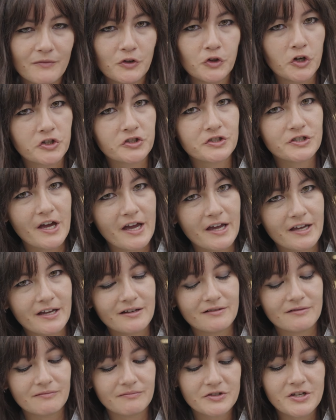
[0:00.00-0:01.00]
looked like
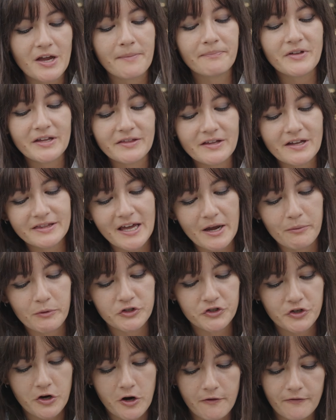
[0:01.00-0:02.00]
and something that they
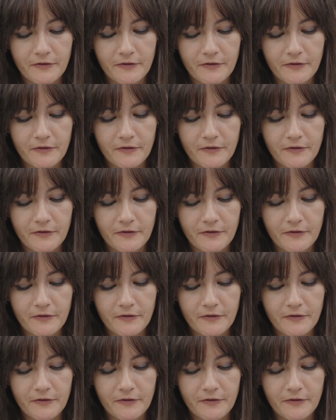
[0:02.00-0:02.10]
would serve.